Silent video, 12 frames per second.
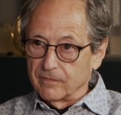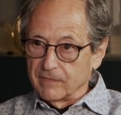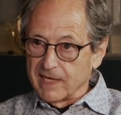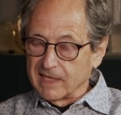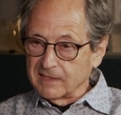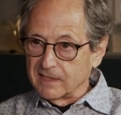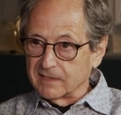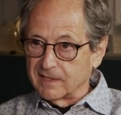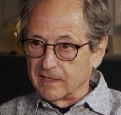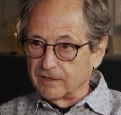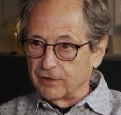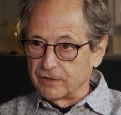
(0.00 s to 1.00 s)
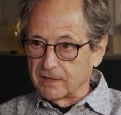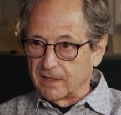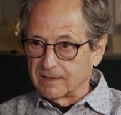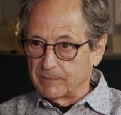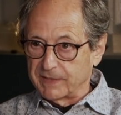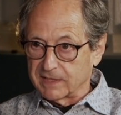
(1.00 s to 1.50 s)
Excess death turns
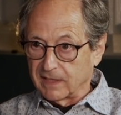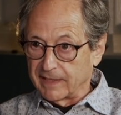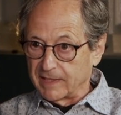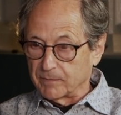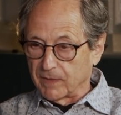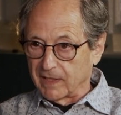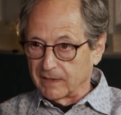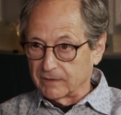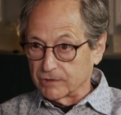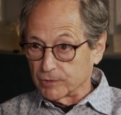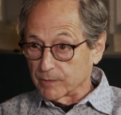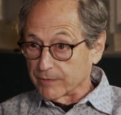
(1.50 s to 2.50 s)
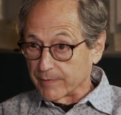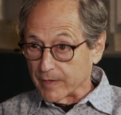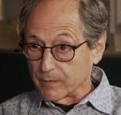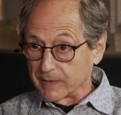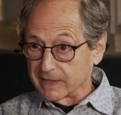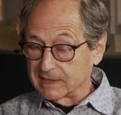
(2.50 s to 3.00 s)
out to be delayed by 2 or 3
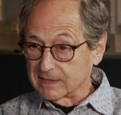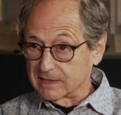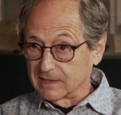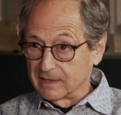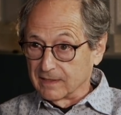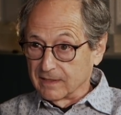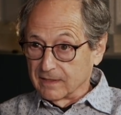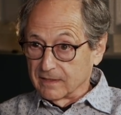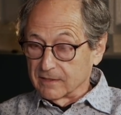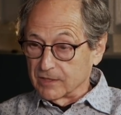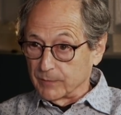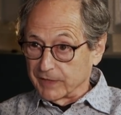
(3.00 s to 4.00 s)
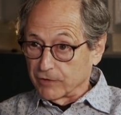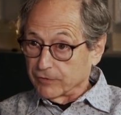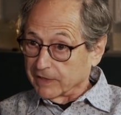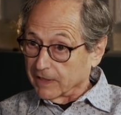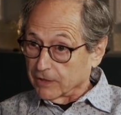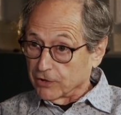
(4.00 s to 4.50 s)
weeks, so we
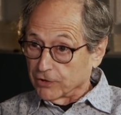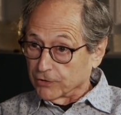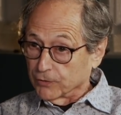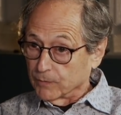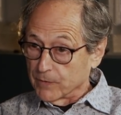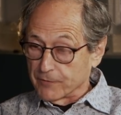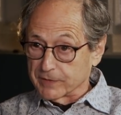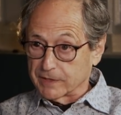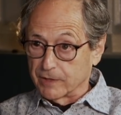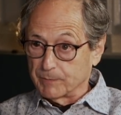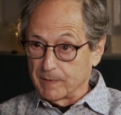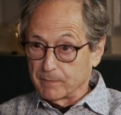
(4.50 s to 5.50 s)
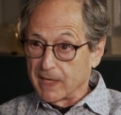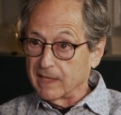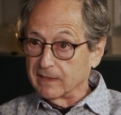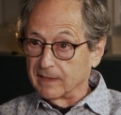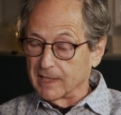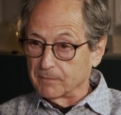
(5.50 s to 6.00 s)
don't yet know whether it's going to be
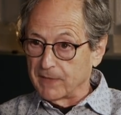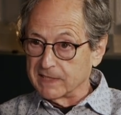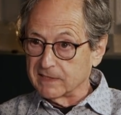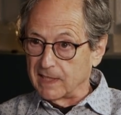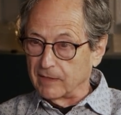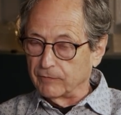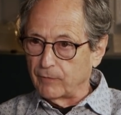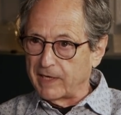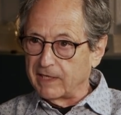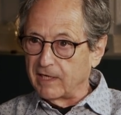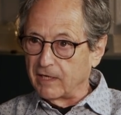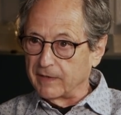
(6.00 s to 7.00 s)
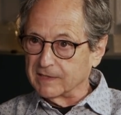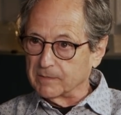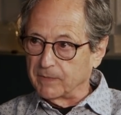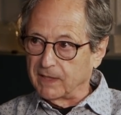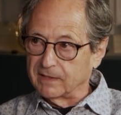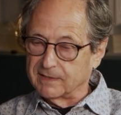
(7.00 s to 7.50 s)
back at base level. Right now, it's
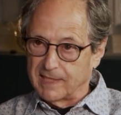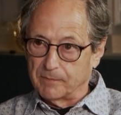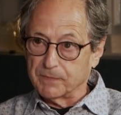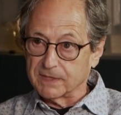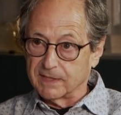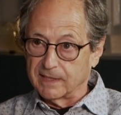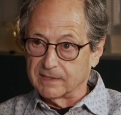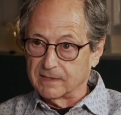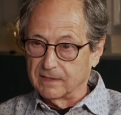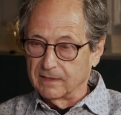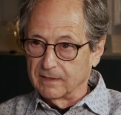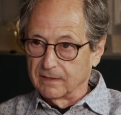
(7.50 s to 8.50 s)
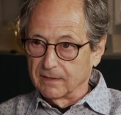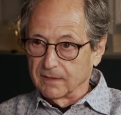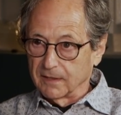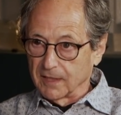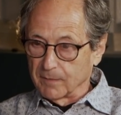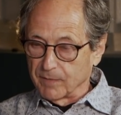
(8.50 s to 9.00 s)
about 10%
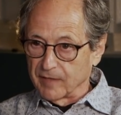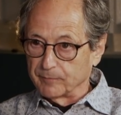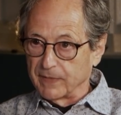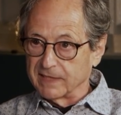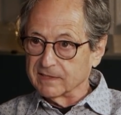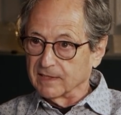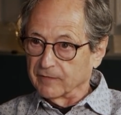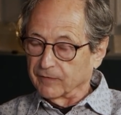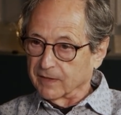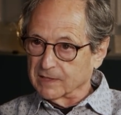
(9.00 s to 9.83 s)
above base level.